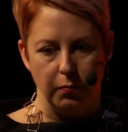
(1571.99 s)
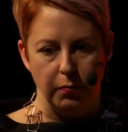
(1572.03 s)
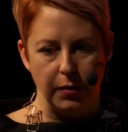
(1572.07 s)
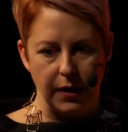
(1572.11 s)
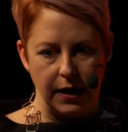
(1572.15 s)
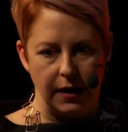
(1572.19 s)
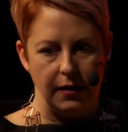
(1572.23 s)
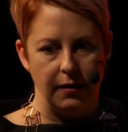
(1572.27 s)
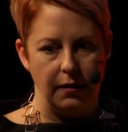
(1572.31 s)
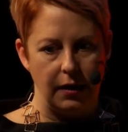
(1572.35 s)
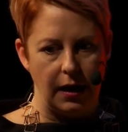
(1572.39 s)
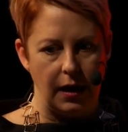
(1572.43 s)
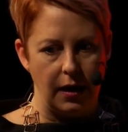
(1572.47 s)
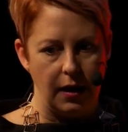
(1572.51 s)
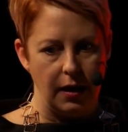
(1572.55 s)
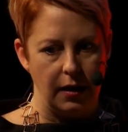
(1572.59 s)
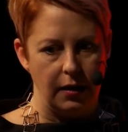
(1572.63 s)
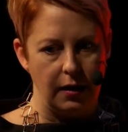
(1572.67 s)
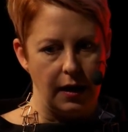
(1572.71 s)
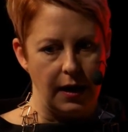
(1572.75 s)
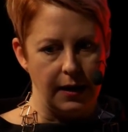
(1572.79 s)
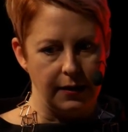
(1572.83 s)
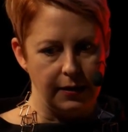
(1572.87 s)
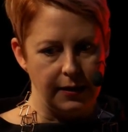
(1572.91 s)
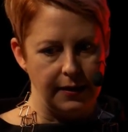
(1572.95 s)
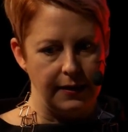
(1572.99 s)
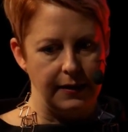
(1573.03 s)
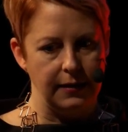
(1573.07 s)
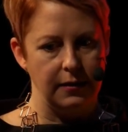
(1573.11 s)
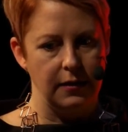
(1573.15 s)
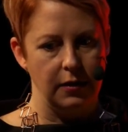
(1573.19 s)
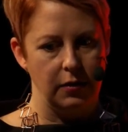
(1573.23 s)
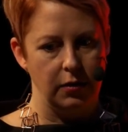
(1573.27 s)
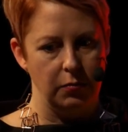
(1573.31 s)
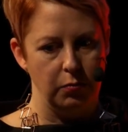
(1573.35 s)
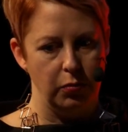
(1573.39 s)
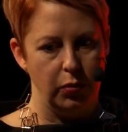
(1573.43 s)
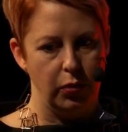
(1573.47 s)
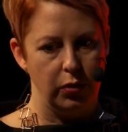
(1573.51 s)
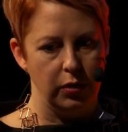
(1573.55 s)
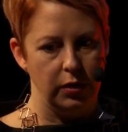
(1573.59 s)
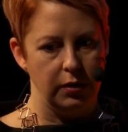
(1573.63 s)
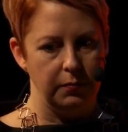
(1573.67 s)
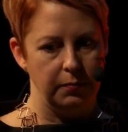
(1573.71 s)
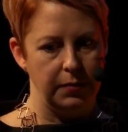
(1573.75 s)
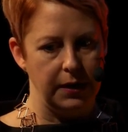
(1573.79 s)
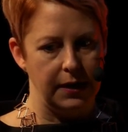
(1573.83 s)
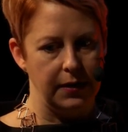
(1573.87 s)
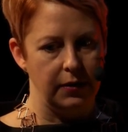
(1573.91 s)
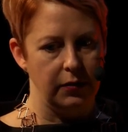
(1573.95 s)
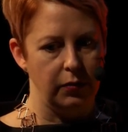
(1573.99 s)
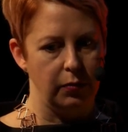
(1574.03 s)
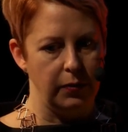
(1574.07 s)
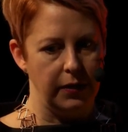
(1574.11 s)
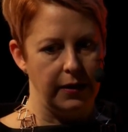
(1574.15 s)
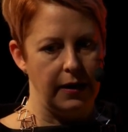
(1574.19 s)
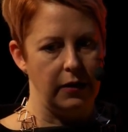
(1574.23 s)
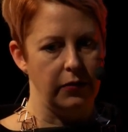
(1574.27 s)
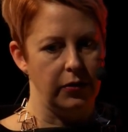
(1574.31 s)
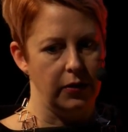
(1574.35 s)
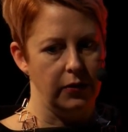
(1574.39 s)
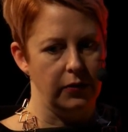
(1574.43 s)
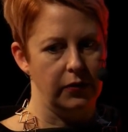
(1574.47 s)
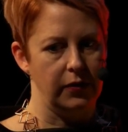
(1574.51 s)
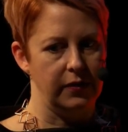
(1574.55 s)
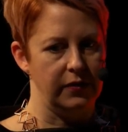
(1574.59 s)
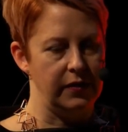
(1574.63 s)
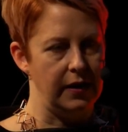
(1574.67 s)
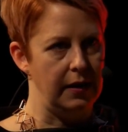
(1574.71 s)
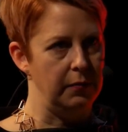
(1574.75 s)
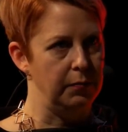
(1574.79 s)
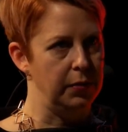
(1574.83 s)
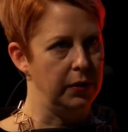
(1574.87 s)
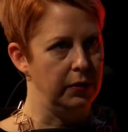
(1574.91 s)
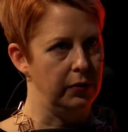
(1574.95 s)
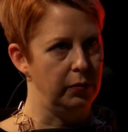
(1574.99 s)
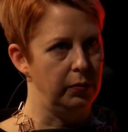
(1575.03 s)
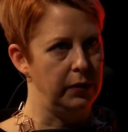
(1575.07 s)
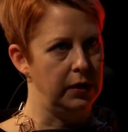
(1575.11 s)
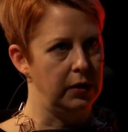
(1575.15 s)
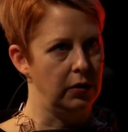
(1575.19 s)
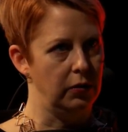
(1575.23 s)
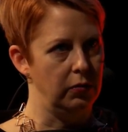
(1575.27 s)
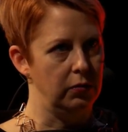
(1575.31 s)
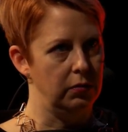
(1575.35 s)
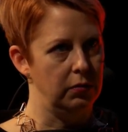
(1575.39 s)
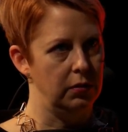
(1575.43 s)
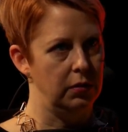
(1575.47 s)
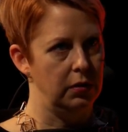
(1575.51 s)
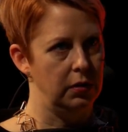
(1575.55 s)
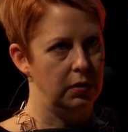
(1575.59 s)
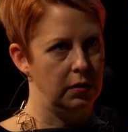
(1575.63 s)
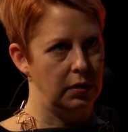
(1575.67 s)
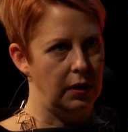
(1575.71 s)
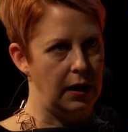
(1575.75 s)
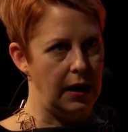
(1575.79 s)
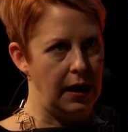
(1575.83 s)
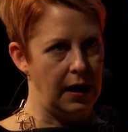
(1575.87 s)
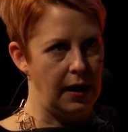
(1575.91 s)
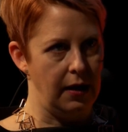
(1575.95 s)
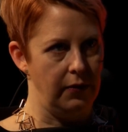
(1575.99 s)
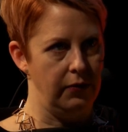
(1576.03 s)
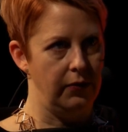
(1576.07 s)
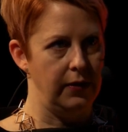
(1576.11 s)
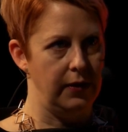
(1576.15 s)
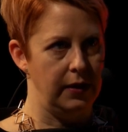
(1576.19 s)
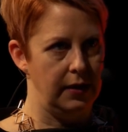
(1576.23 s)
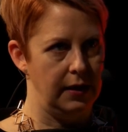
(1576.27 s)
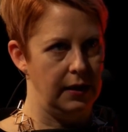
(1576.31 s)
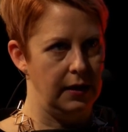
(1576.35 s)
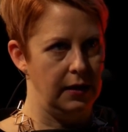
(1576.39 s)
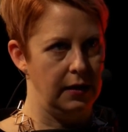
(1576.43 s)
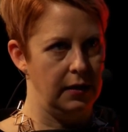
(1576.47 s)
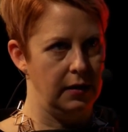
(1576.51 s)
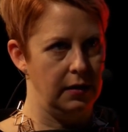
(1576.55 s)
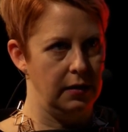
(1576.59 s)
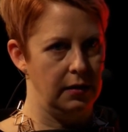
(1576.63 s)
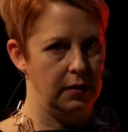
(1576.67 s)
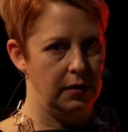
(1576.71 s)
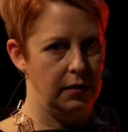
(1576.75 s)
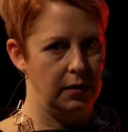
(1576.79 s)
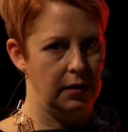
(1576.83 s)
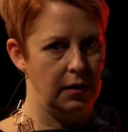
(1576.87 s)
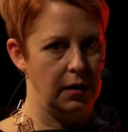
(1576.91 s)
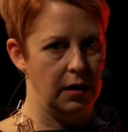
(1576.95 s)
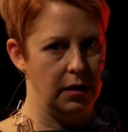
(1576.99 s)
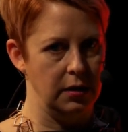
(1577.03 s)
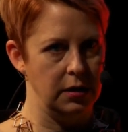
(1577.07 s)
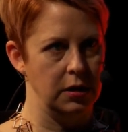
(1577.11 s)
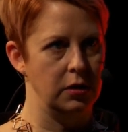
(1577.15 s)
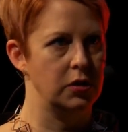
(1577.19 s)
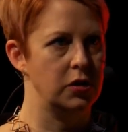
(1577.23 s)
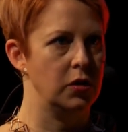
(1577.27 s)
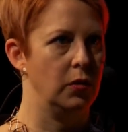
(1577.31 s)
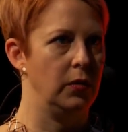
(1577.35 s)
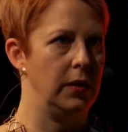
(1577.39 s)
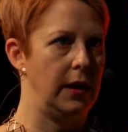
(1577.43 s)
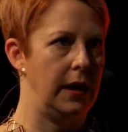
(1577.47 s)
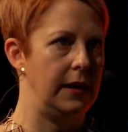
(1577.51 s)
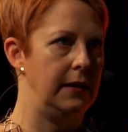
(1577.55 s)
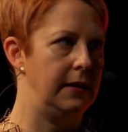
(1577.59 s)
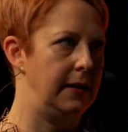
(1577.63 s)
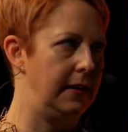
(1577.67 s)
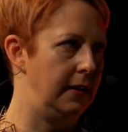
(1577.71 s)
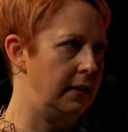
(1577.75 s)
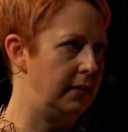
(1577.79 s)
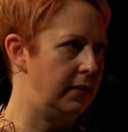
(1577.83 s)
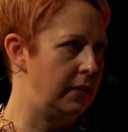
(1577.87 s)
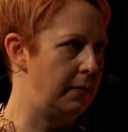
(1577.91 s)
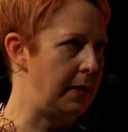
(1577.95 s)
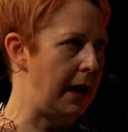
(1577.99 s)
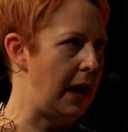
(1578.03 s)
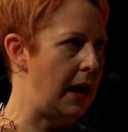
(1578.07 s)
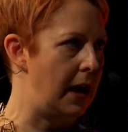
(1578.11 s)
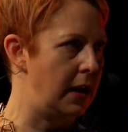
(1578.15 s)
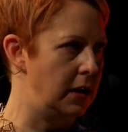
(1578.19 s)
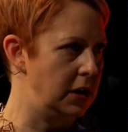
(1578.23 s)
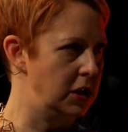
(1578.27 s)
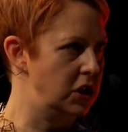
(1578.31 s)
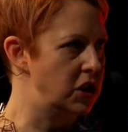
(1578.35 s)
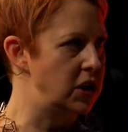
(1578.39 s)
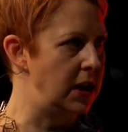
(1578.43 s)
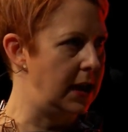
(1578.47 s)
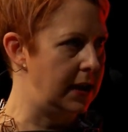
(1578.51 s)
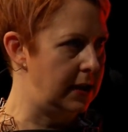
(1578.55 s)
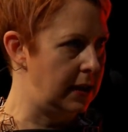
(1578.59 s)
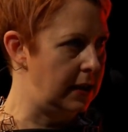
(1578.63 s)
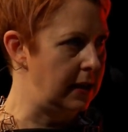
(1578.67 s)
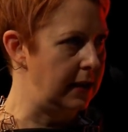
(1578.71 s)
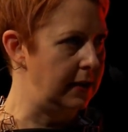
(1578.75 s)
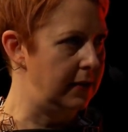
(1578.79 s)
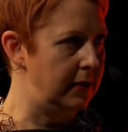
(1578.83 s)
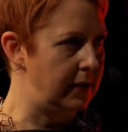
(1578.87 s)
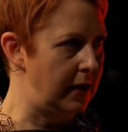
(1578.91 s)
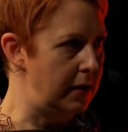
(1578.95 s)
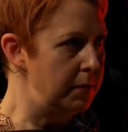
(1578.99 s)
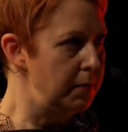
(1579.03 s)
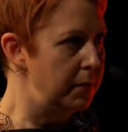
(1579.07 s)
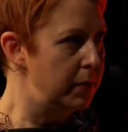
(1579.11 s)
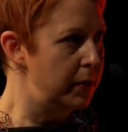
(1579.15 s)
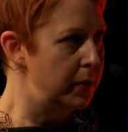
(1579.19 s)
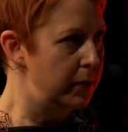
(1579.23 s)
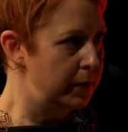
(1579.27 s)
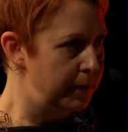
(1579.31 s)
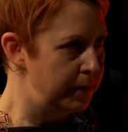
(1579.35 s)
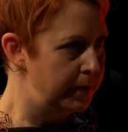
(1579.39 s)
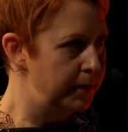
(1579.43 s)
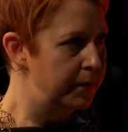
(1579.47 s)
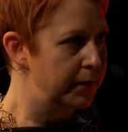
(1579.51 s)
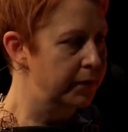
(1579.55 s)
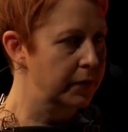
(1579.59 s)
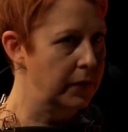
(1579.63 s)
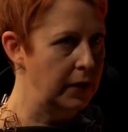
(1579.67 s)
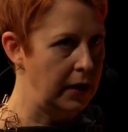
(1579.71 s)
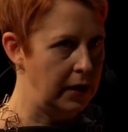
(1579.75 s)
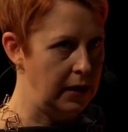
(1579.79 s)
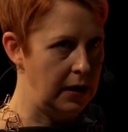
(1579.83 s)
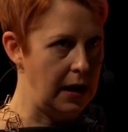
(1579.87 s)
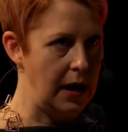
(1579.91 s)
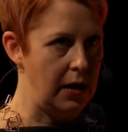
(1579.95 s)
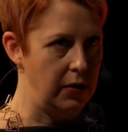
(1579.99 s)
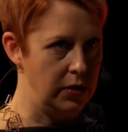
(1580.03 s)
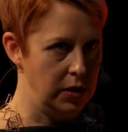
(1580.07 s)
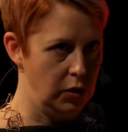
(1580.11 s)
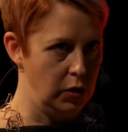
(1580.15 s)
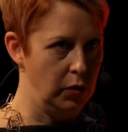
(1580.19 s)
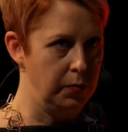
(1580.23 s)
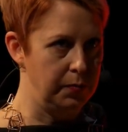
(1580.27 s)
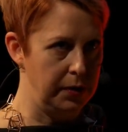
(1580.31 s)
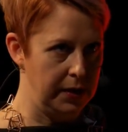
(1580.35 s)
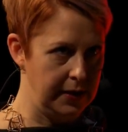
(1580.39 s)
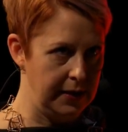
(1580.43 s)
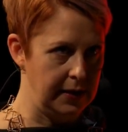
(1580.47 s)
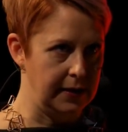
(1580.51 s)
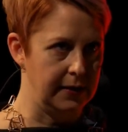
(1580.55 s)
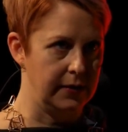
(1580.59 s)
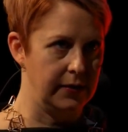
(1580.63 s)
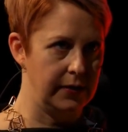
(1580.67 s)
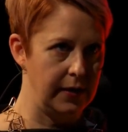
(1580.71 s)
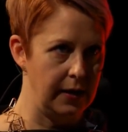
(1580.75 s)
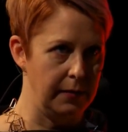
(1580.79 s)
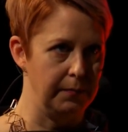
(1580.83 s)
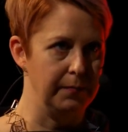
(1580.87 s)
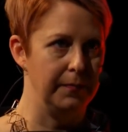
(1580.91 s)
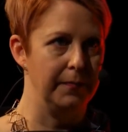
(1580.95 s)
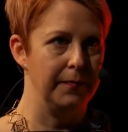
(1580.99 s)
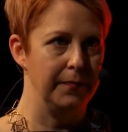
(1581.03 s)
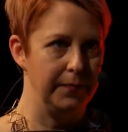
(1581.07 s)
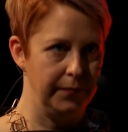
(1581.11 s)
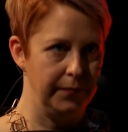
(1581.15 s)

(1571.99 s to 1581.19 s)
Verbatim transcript: But I, I think they're important because without those examples, we don't have unusual ideas about how to shake things up mm. and how to open things up.